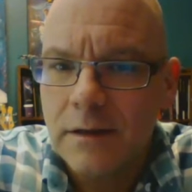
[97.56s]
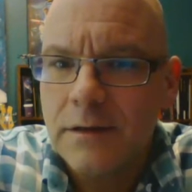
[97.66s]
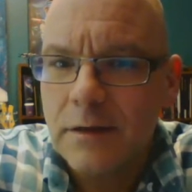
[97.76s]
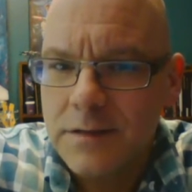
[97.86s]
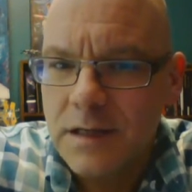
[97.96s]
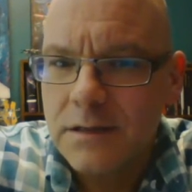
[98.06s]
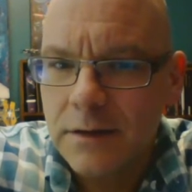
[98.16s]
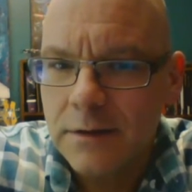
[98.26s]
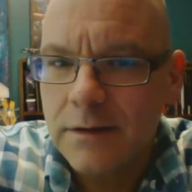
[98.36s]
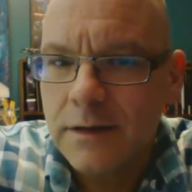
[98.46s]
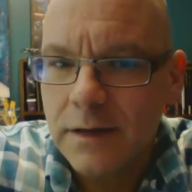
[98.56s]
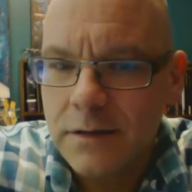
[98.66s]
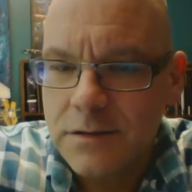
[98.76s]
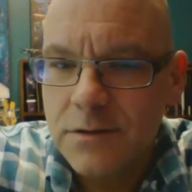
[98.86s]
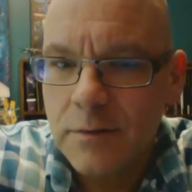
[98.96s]
there's a dark and
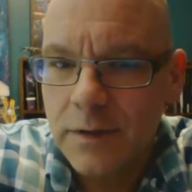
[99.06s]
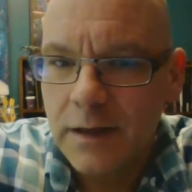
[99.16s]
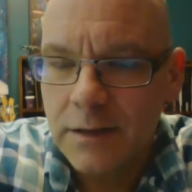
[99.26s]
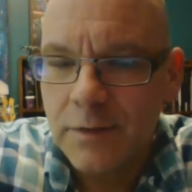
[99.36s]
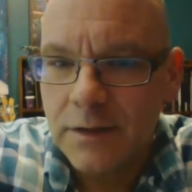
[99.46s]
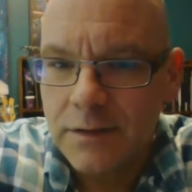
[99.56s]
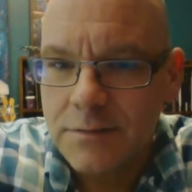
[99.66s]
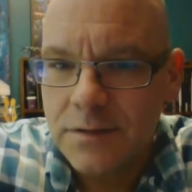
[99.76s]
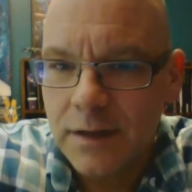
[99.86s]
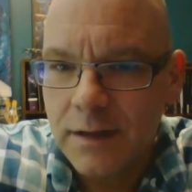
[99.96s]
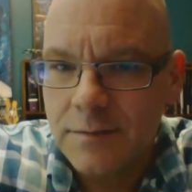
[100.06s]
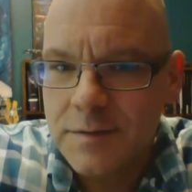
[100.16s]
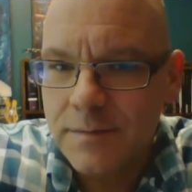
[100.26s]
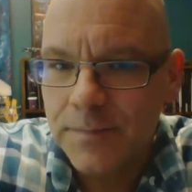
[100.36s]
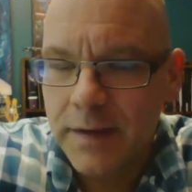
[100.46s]
disturbing element in those
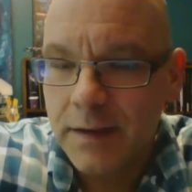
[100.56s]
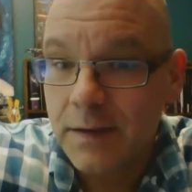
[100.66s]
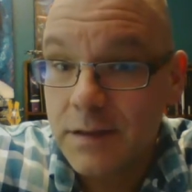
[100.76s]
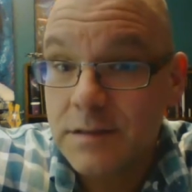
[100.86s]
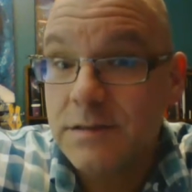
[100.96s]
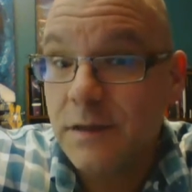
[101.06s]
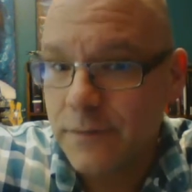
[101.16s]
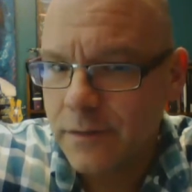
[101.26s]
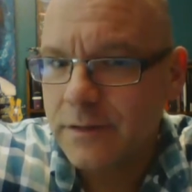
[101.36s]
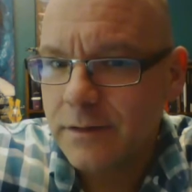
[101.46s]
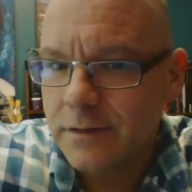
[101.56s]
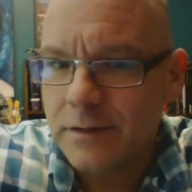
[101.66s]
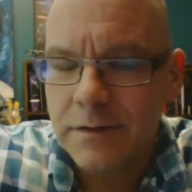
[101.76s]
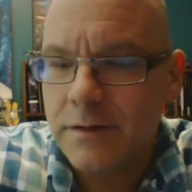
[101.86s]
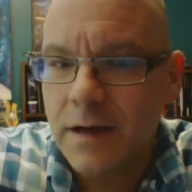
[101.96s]
games. And it's different.
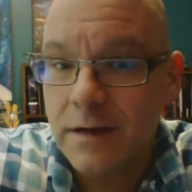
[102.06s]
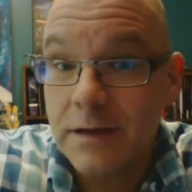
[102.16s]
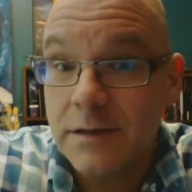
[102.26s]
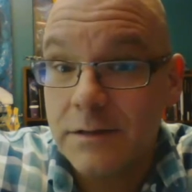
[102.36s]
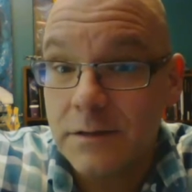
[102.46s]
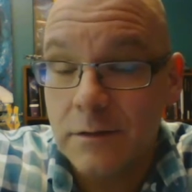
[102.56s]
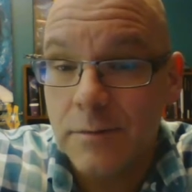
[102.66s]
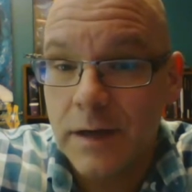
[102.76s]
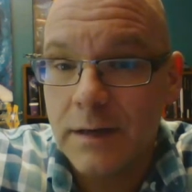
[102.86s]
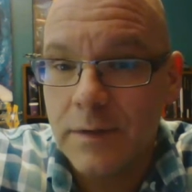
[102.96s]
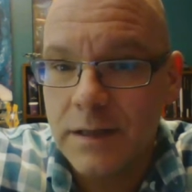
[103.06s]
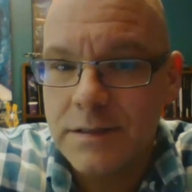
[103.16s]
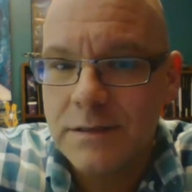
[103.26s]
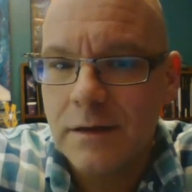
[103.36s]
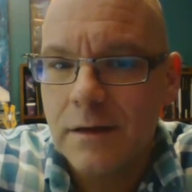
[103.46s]
They're not identical by any
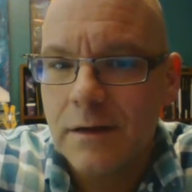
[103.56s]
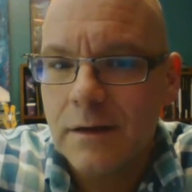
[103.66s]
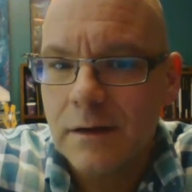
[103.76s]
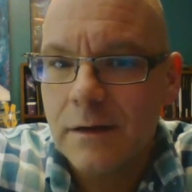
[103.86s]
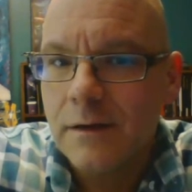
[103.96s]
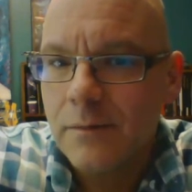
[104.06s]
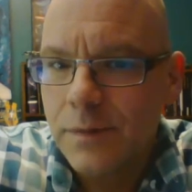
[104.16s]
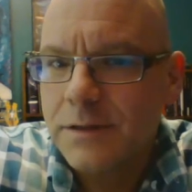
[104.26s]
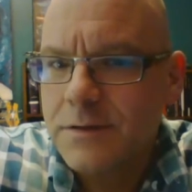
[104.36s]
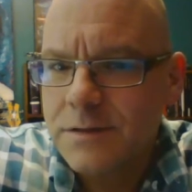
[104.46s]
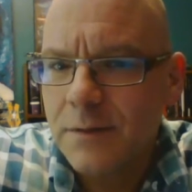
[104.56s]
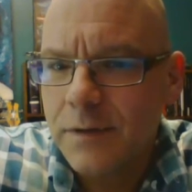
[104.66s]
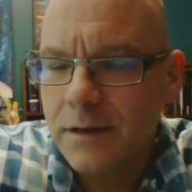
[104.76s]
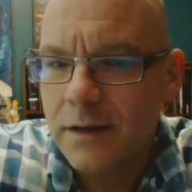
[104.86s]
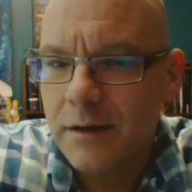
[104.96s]
means. But there's
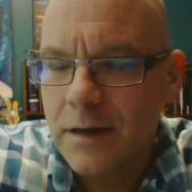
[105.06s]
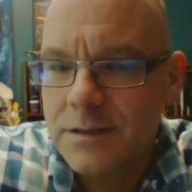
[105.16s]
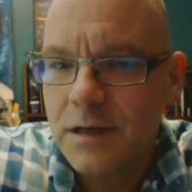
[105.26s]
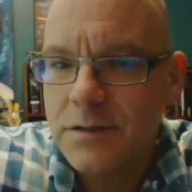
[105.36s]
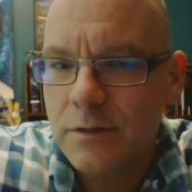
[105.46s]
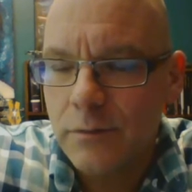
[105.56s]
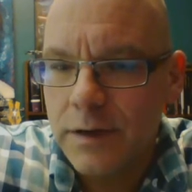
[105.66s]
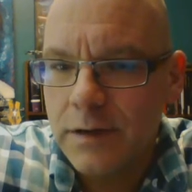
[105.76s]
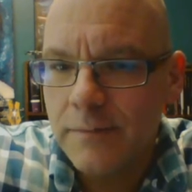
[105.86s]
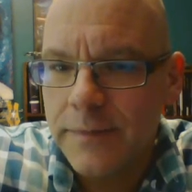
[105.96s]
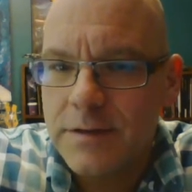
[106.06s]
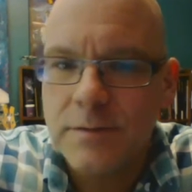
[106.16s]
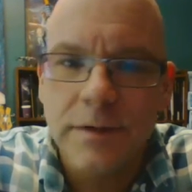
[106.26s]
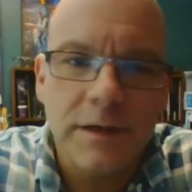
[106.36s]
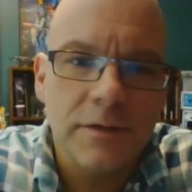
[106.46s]
something there. As you read it, as
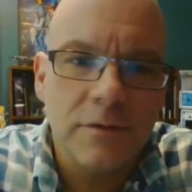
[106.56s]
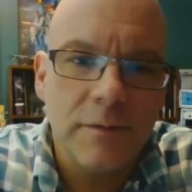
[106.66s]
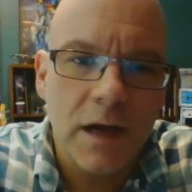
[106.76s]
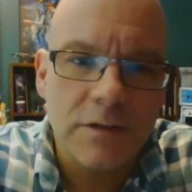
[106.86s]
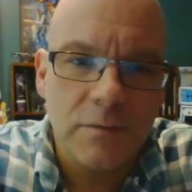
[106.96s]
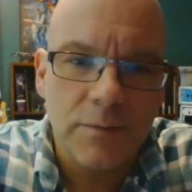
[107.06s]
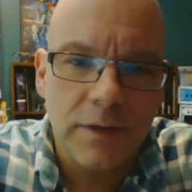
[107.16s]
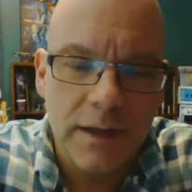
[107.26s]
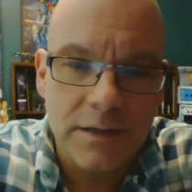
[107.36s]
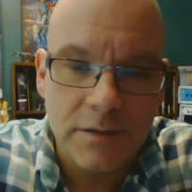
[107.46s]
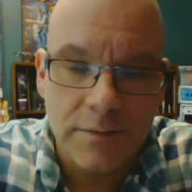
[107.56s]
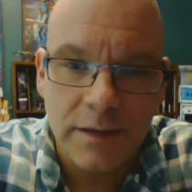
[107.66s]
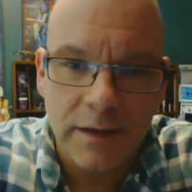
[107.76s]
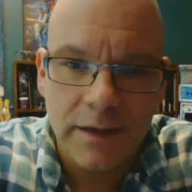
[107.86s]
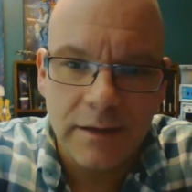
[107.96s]
you begin to imagine what play is going to be
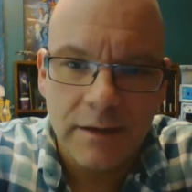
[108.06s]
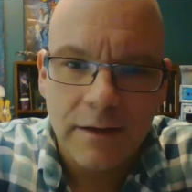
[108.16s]
like,